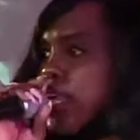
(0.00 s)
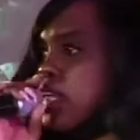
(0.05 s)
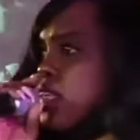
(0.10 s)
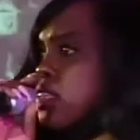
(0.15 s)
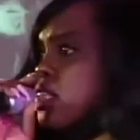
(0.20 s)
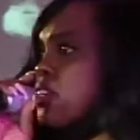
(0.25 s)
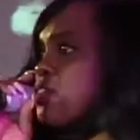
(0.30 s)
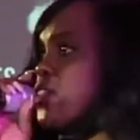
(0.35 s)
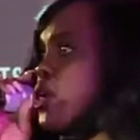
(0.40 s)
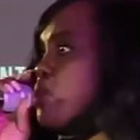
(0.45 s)

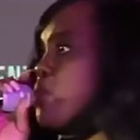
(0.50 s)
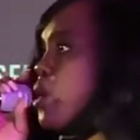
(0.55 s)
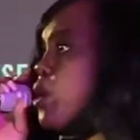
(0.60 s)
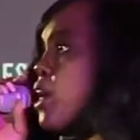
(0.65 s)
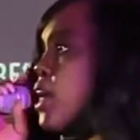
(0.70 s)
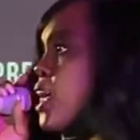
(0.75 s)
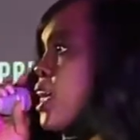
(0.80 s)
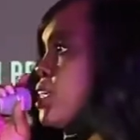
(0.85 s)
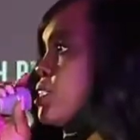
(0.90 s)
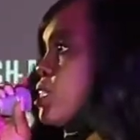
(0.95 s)
lift up your
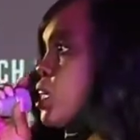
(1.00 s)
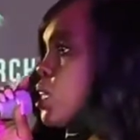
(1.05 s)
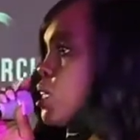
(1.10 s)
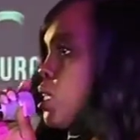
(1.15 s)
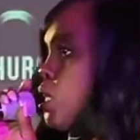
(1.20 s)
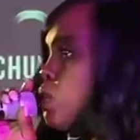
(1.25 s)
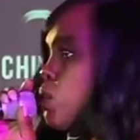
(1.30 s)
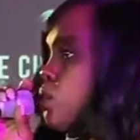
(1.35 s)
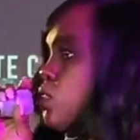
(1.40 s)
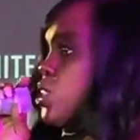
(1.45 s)
hands and
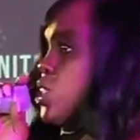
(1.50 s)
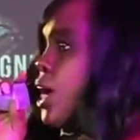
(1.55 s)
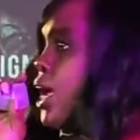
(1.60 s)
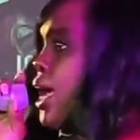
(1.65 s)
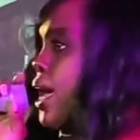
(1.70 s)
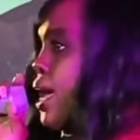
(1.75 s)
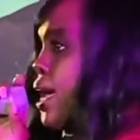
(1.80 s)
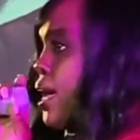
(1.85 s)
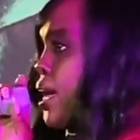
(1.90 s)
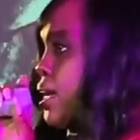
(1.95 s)
close your
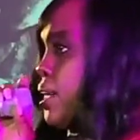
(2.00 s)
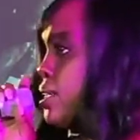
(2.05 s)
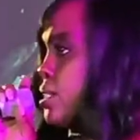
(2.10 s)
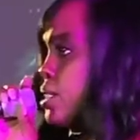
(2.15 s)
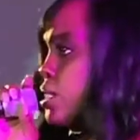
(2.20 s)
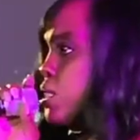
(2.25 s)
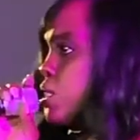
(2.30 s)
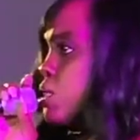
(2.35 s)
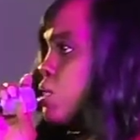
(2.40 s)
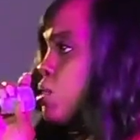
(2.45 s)

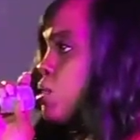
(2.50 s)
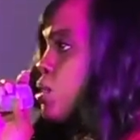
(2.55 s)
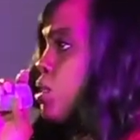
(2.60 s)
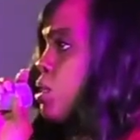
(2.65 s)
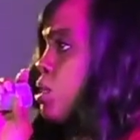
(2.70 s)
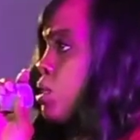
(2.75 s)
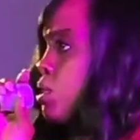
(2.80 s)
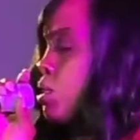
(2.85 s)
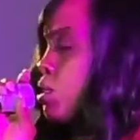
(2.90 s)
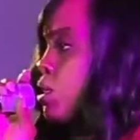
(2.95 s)
eyes.
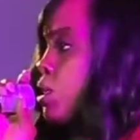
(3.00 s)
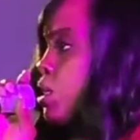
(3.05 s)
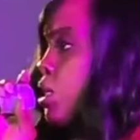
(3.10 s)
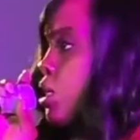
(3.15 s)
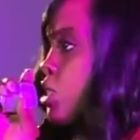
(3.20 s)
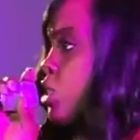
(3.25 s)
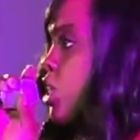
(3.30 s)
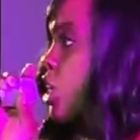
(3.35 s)
Say,